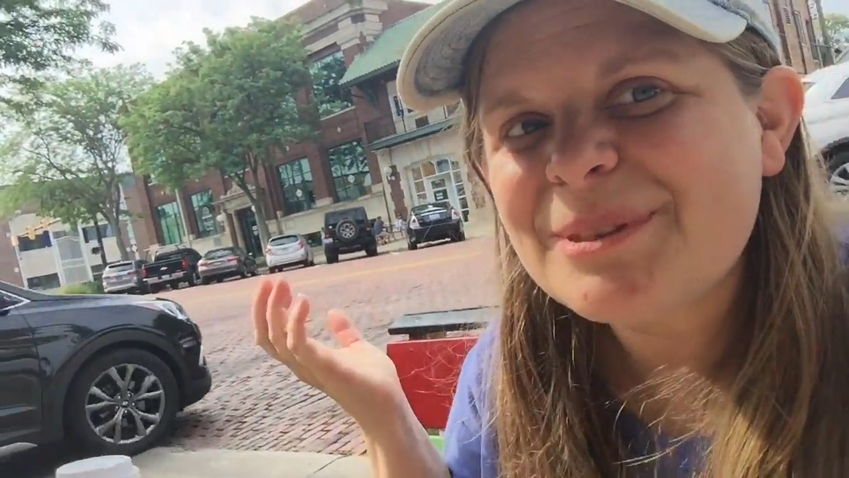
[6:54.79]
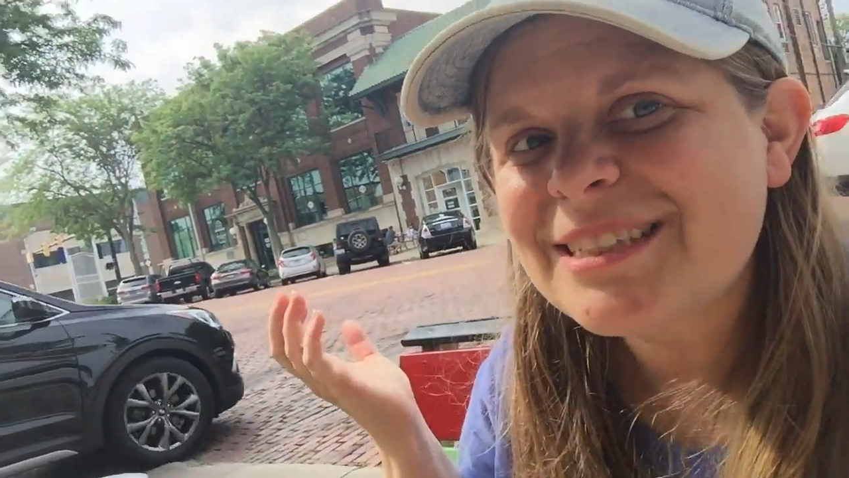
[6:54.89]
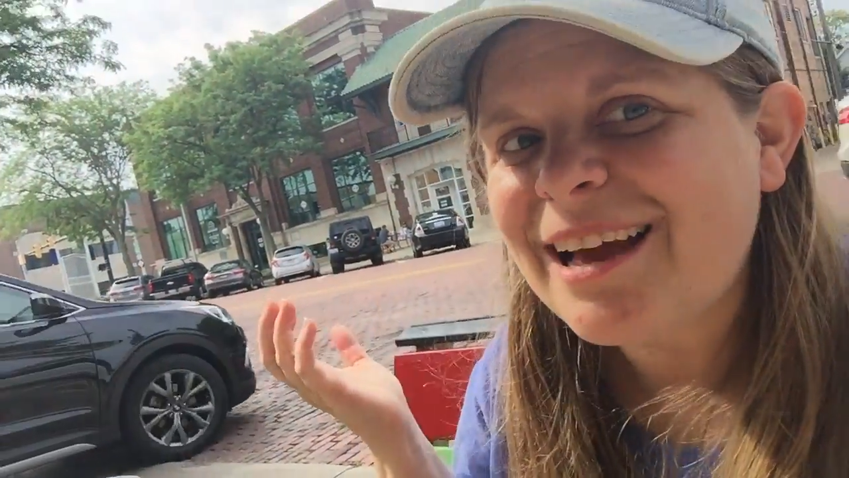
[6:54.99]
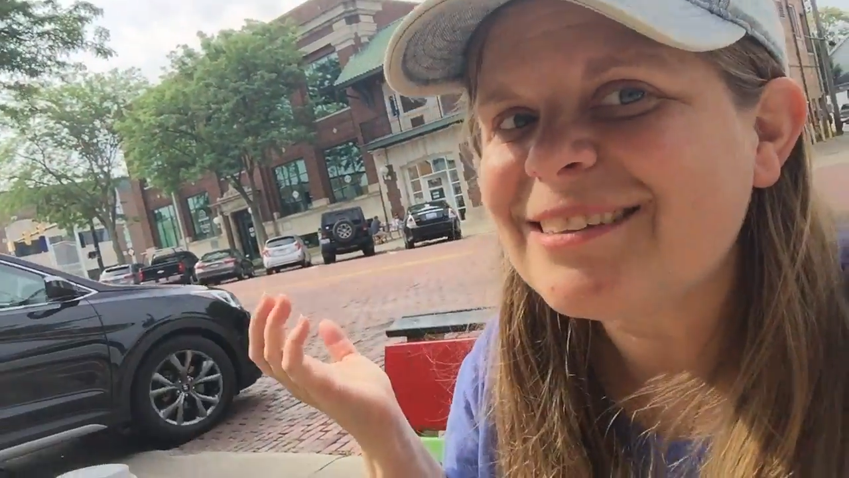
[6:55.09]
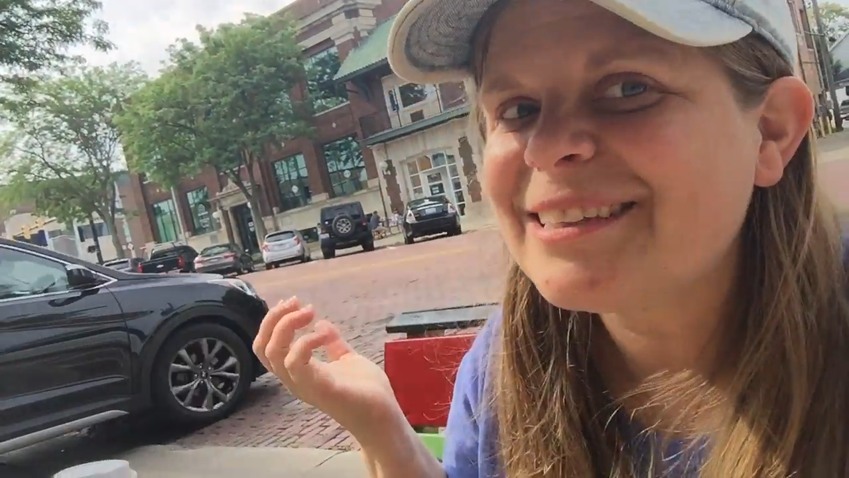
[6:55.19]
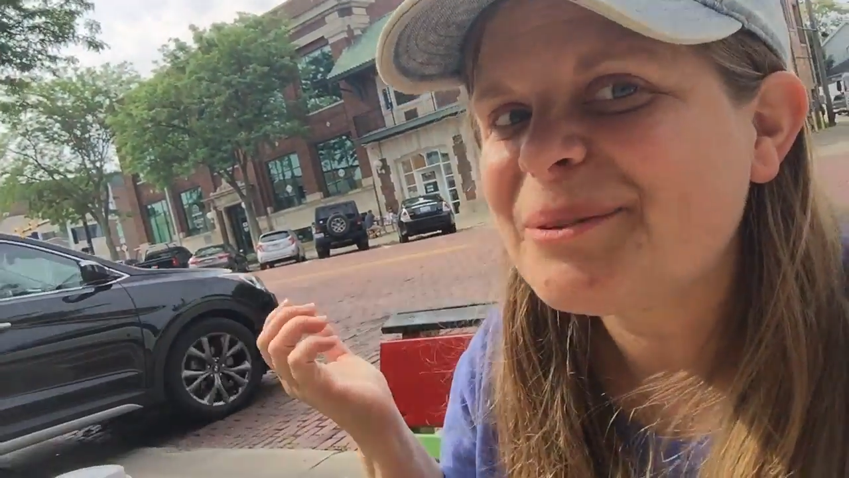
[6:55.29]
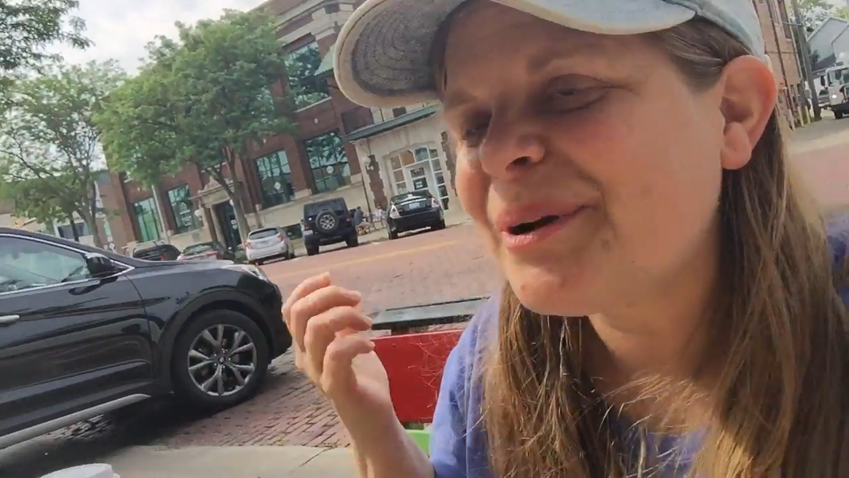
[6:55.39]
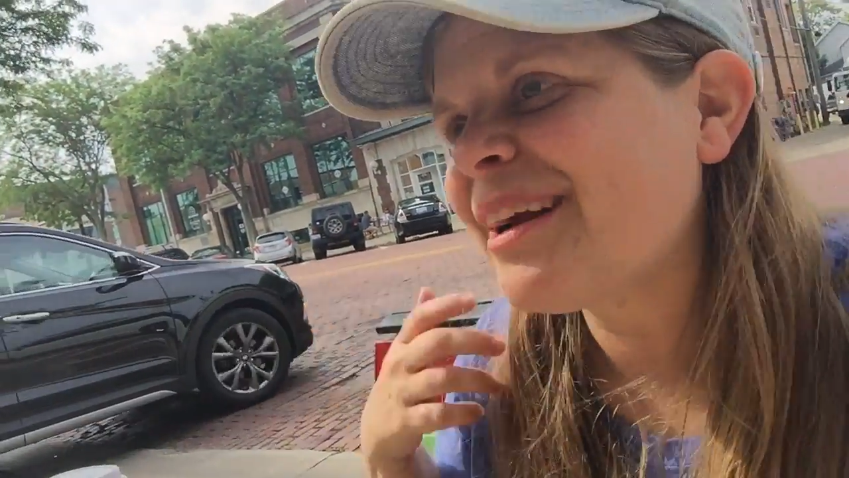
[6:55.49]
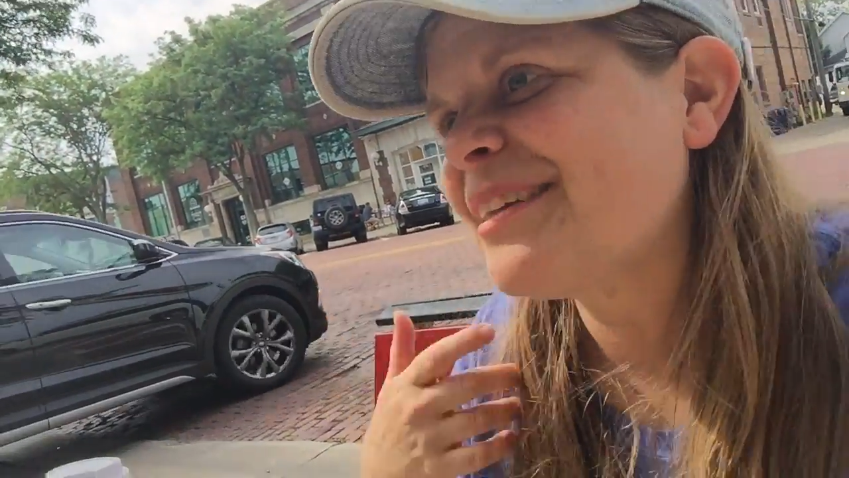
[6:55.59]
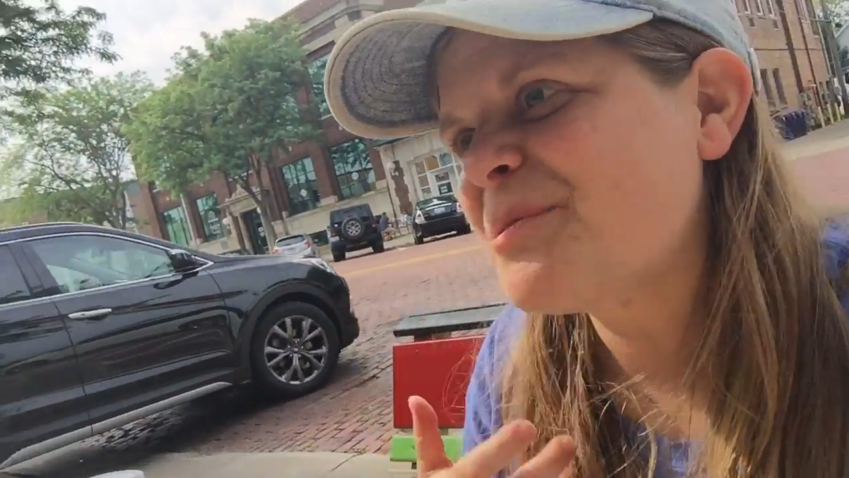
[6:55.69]
Wisconsin, where
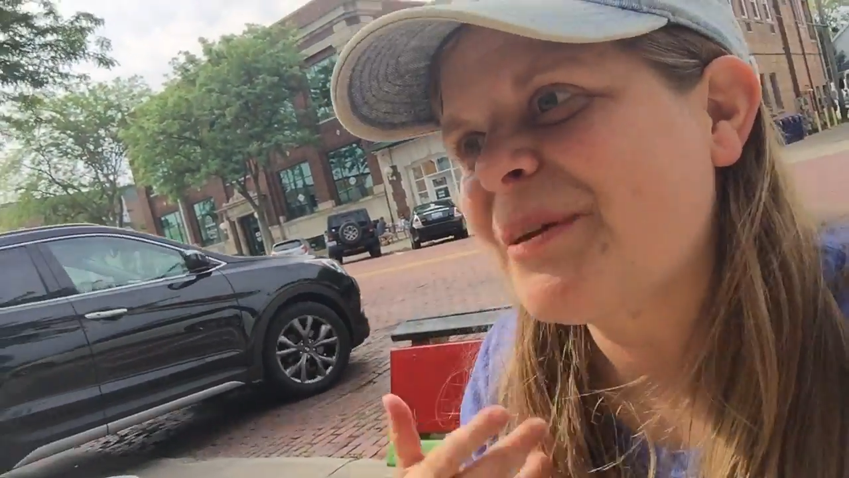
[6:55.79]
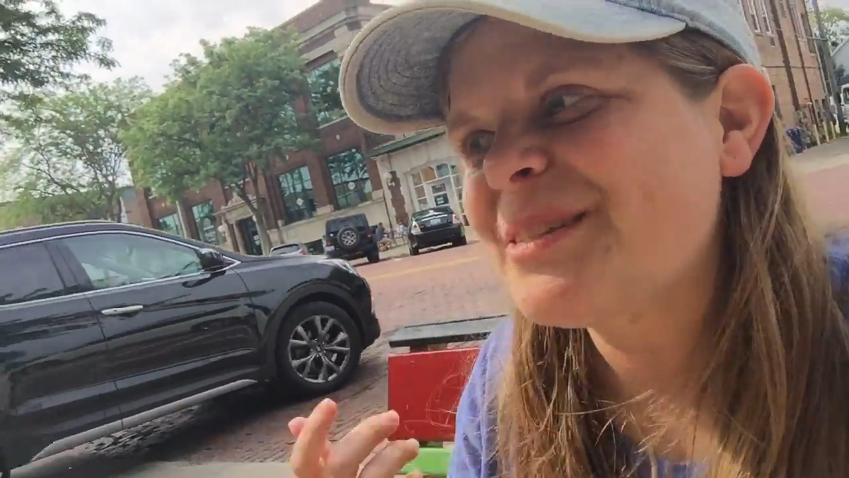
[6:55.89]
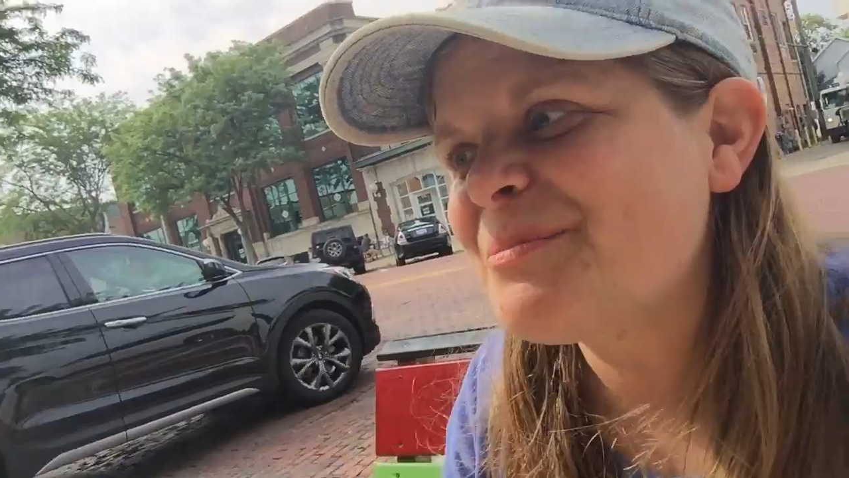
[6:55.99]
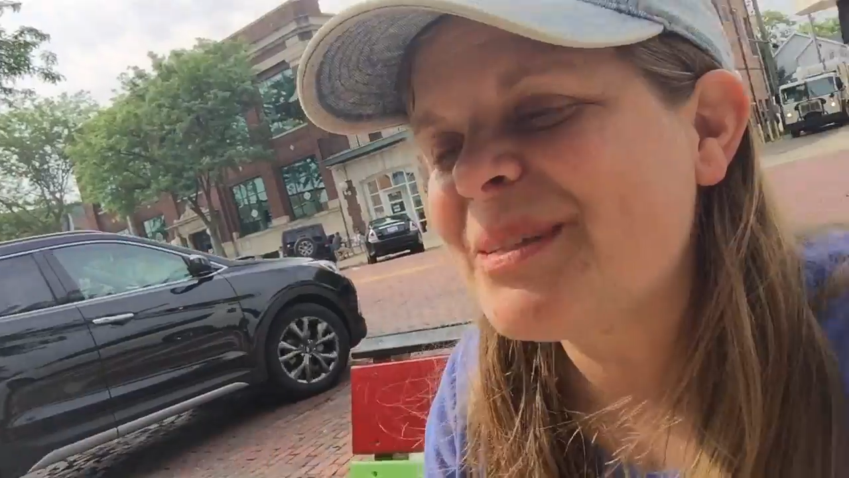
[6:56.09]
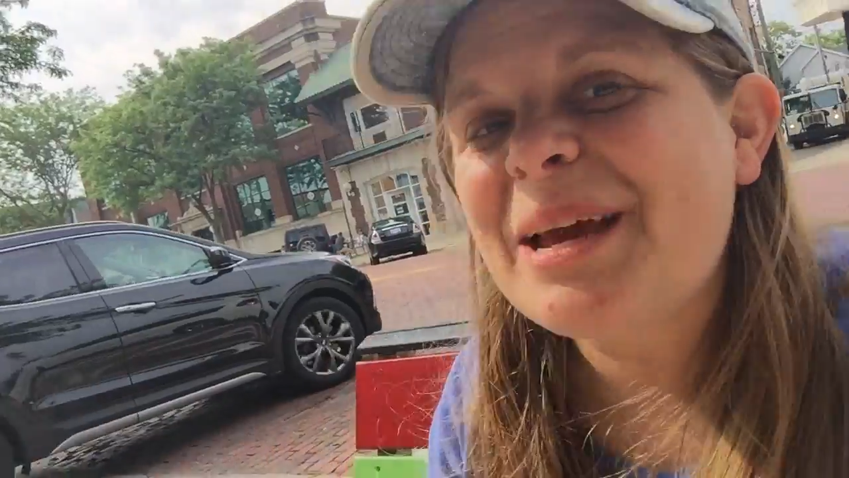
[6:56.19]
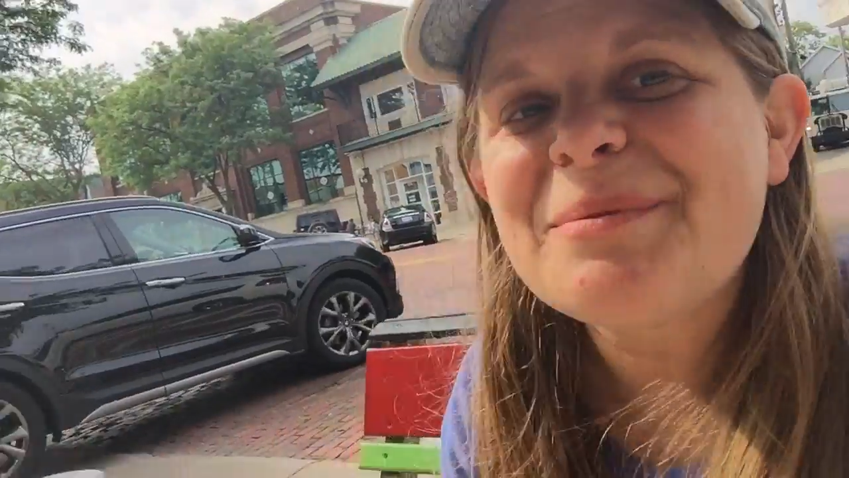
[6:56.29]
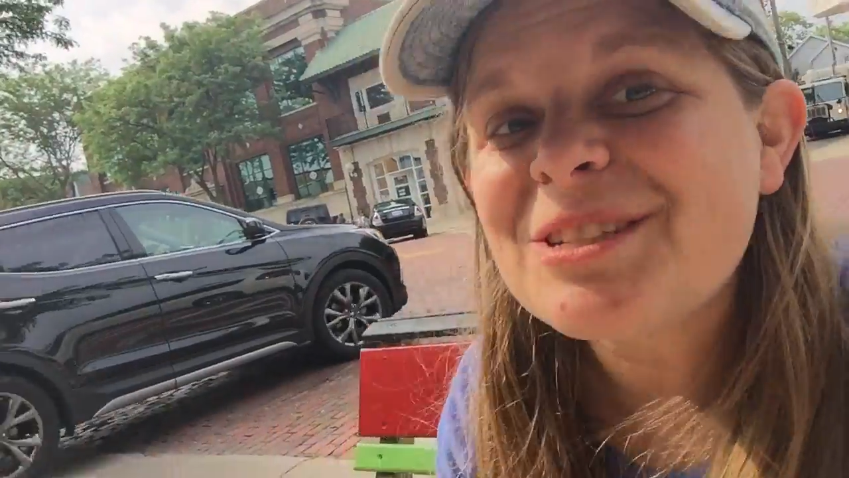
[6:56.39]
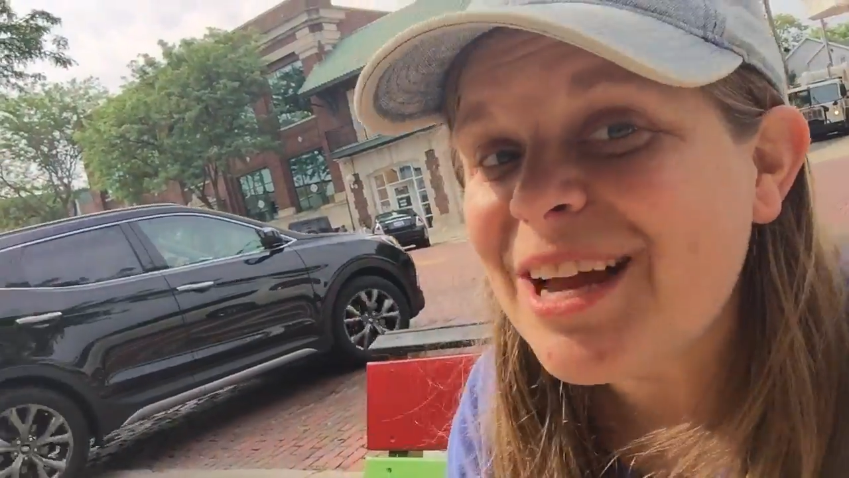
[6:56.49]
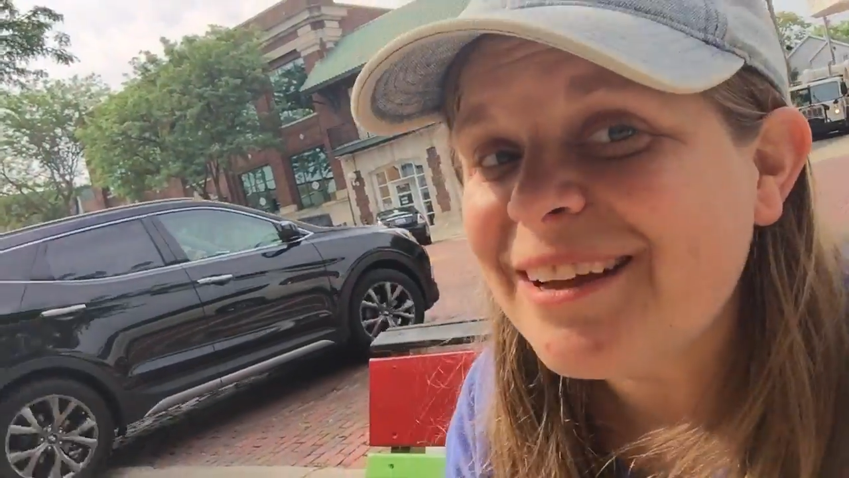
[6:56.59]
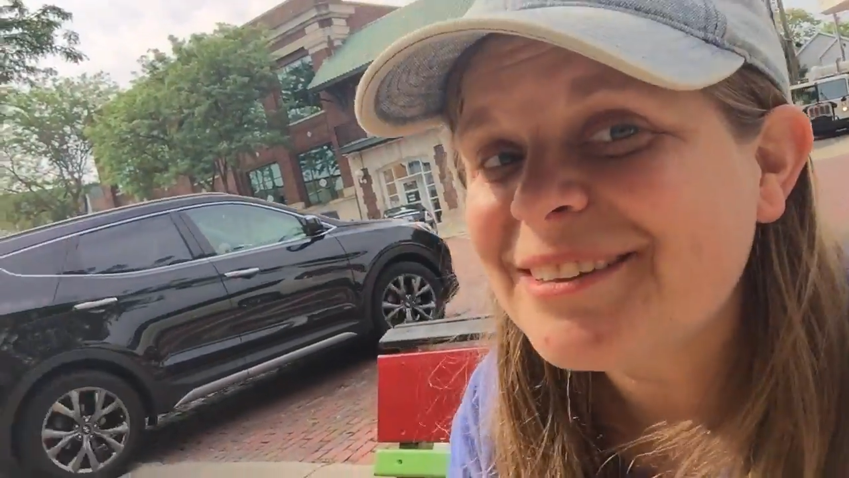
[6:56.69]
I had spent some time in
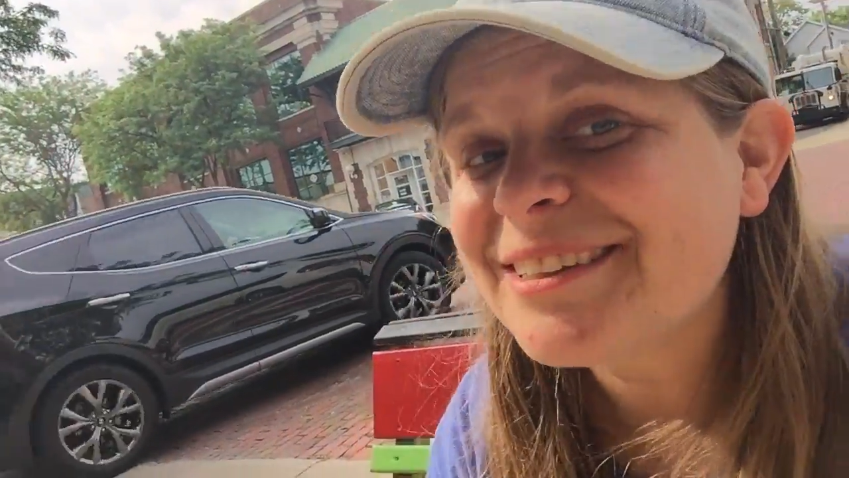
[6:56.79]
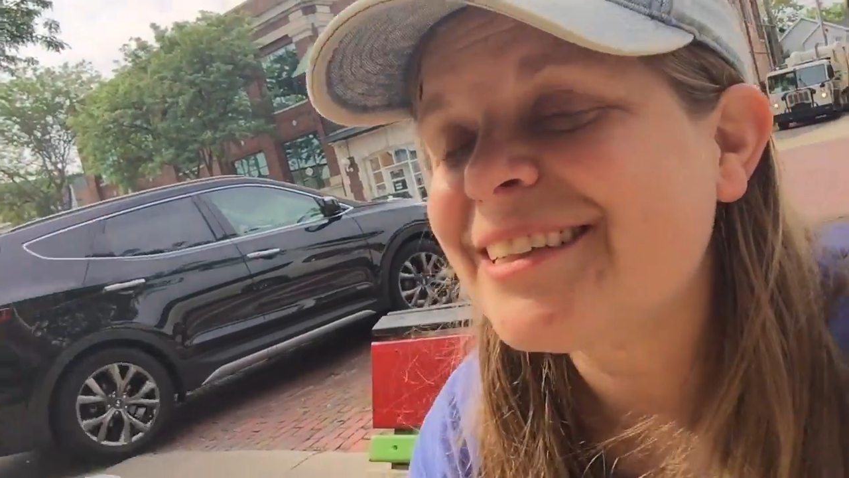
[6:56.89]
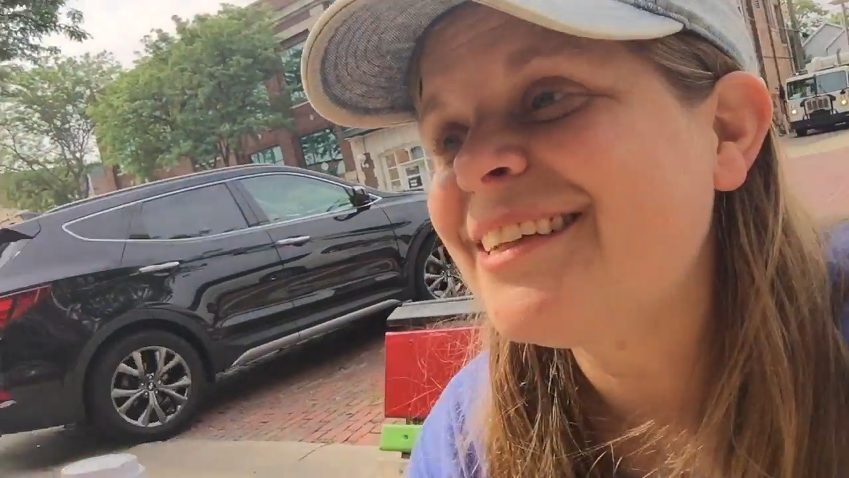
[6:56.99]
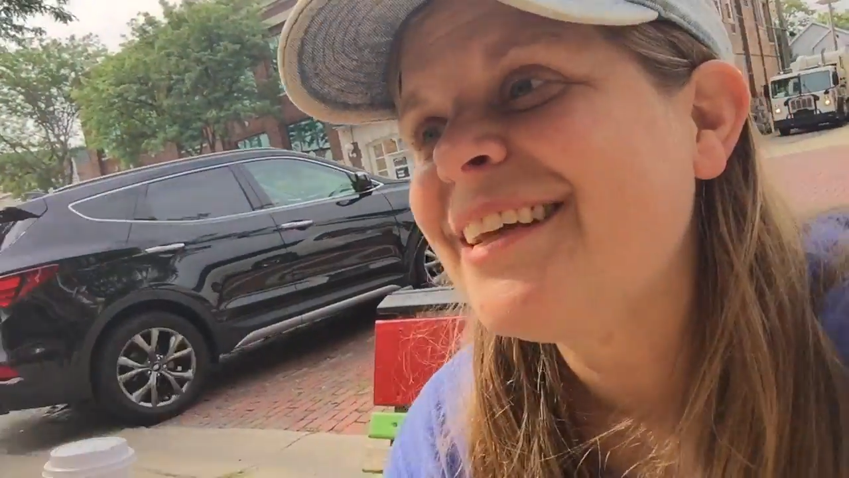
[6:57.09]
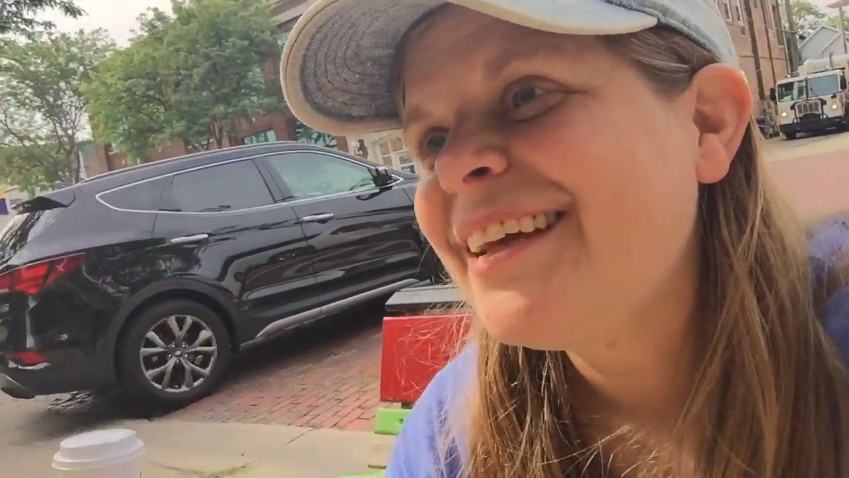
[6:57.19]
childhood,